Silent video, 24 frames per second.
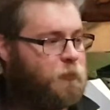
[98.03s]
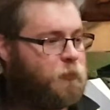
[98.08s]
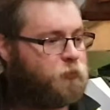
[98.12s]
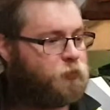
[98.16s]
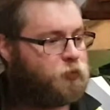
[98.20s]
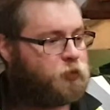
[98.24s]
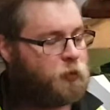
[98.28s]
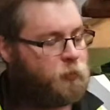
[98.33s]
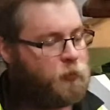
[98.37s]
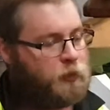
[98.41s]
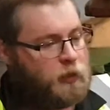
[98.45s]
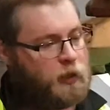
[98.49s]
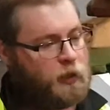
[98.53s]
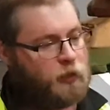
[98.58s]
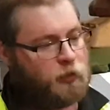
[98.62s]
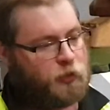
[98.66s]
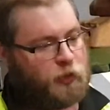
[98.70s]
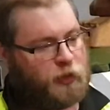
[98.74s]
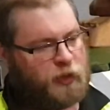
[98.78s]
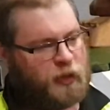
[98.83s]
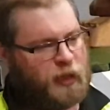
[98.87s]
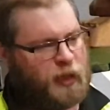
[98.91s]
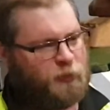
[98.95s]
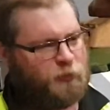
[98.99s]
So we now
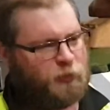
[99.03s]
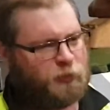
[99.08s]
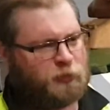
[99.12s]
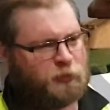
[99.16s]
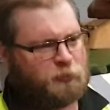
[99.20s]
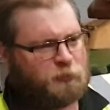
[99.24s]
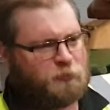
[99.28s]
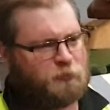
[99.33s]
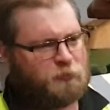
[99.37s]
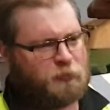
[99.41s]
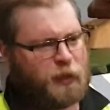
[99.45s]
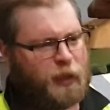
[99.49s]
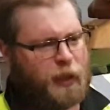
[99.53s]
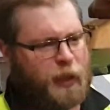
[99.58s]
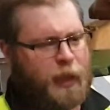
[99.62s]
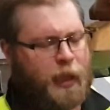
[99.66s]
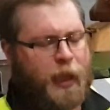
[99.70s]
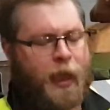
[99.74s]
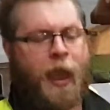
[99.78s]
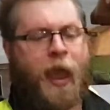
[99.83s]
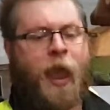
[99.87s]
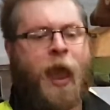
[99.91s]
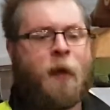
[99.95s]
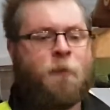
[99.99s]
think it
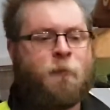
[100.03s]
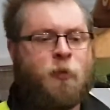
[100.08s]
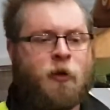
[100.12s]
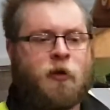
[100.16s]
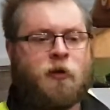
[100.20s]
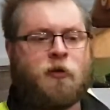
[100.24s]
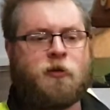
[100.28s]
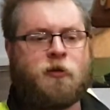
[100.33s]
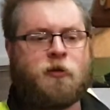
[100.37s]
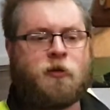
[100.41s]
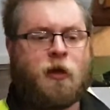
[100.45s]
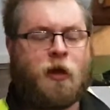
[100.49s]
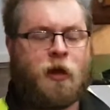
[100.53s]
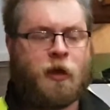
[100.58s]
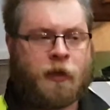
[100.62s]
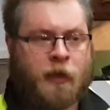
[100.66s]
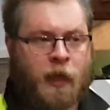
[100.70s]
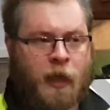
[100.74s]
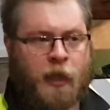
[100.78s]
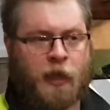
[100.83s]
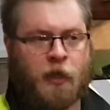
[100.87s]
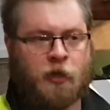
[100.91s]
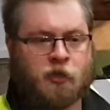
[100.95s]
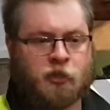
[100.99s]
happened
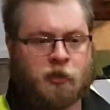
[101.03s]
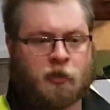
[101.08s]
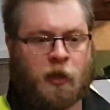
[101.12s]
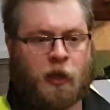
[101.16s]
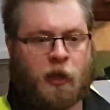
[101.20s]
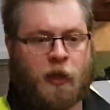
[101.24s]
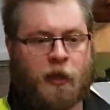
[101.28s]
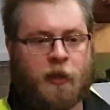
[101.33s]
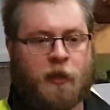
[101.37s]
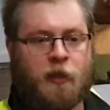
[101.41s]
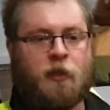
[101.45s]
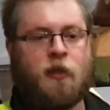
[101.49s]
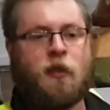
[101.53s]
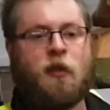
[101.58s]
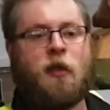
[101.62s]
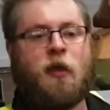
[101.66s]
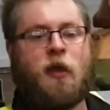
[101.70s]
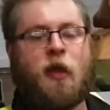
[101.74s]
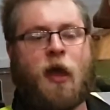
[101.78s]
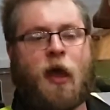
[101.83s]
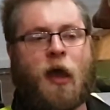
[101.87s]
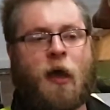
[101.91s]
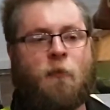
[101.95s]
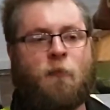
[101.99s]
occasionally,
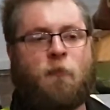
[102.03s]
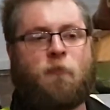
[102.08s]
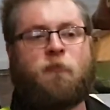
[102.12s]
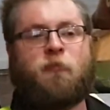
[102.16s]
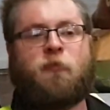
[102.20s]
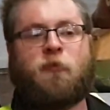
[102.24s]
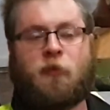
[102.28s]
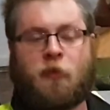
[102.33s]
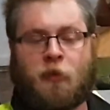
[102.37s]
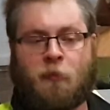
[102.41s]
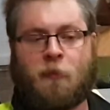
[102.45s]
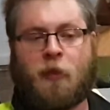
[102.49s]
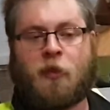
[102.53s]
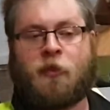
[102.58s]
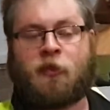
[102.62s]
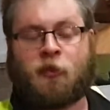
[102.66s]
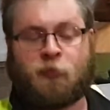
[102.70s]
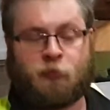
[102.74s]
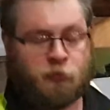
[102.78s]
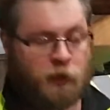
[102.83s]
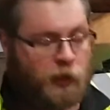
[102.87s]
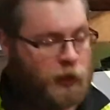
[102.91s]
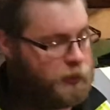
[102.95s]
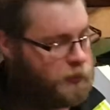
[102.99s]
and the myth
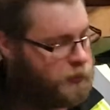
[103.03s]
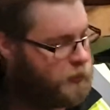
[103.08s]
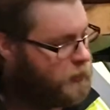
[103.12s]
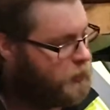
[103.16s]
spread.